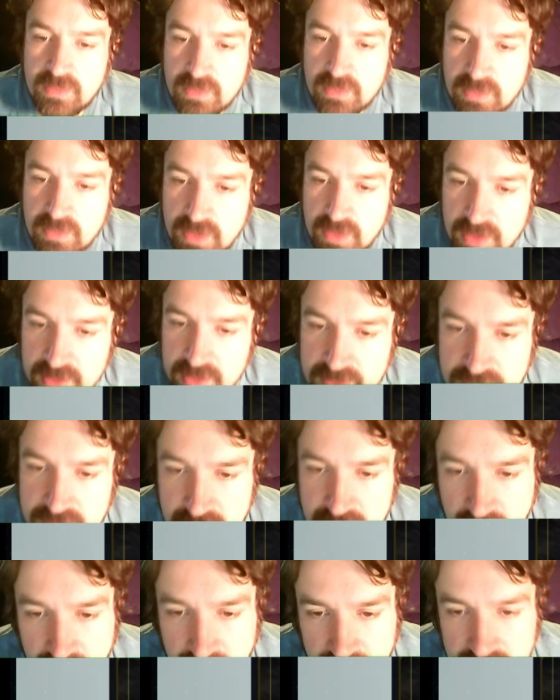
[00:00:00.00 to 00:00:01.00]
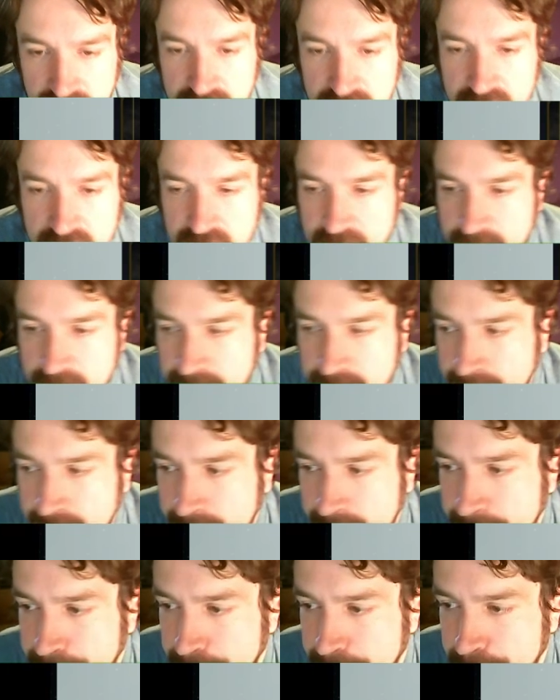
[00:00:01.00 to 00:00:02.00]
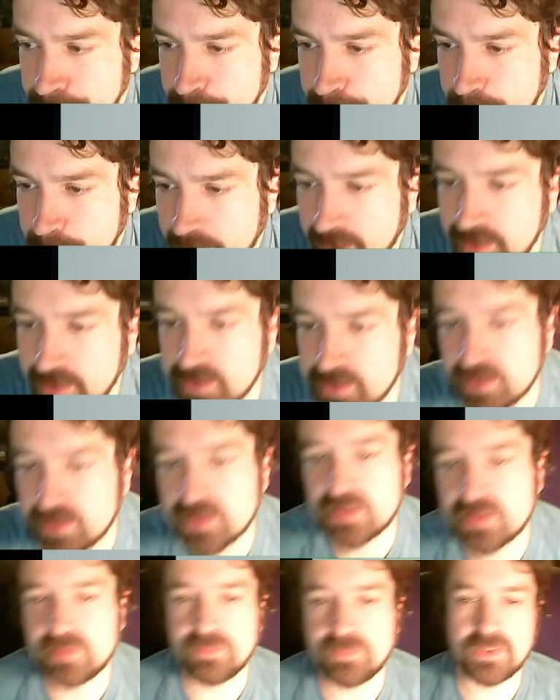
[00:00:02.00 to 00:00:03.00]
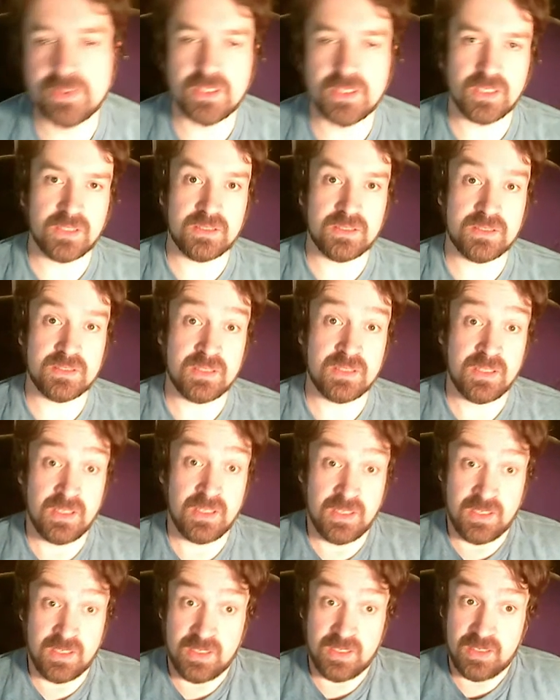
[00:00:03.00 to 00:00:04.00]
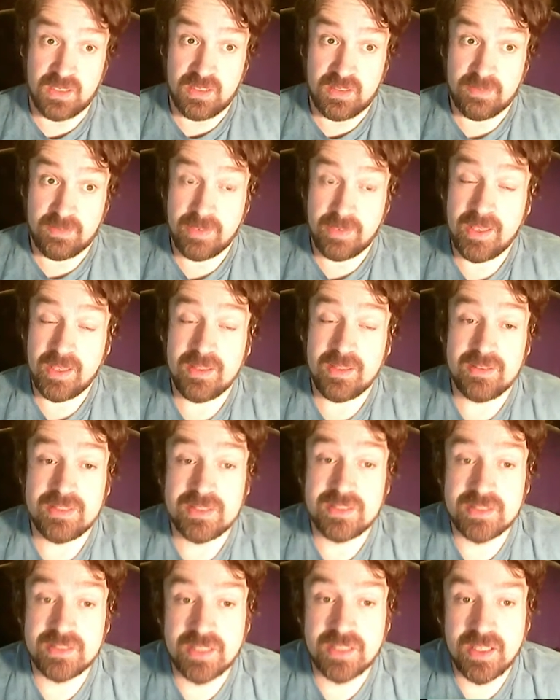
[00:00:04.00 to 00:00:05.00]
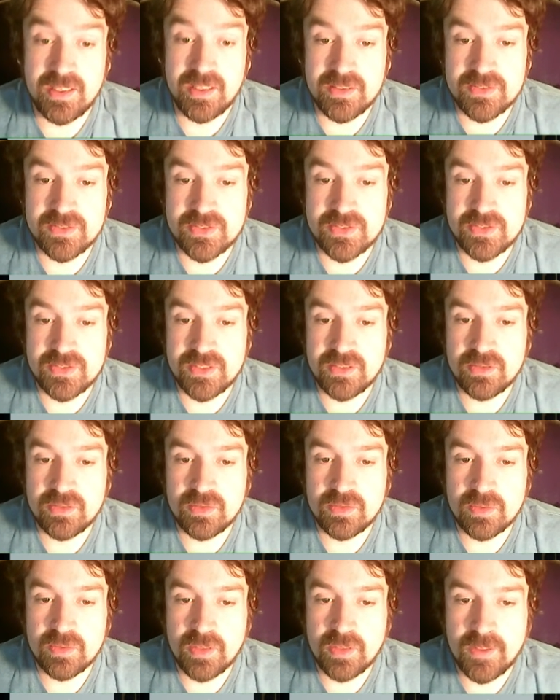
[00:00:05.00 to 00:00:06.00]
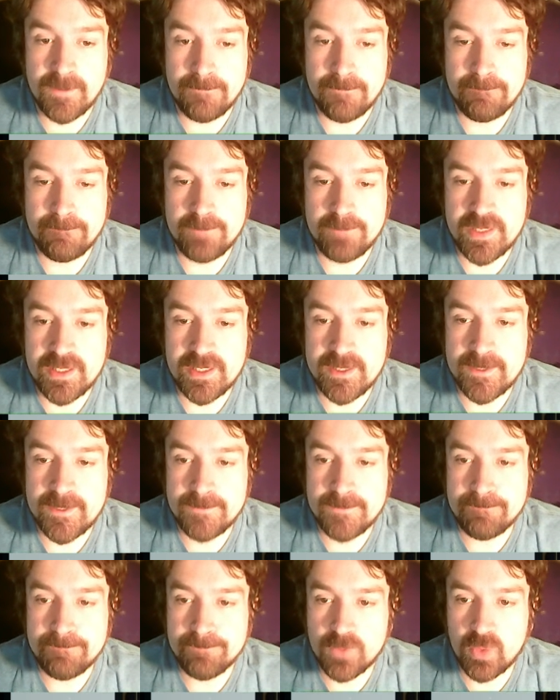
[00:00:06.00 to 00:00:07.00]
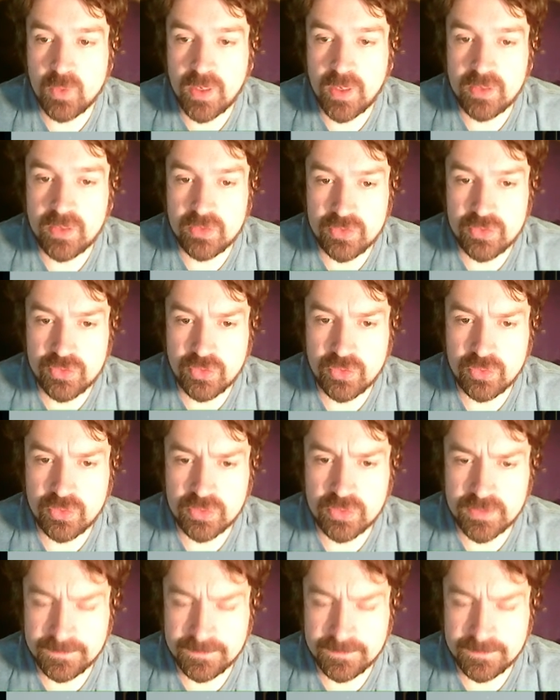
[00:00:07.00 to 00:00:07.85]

it's not balanced, because paladin can still be crowd controlled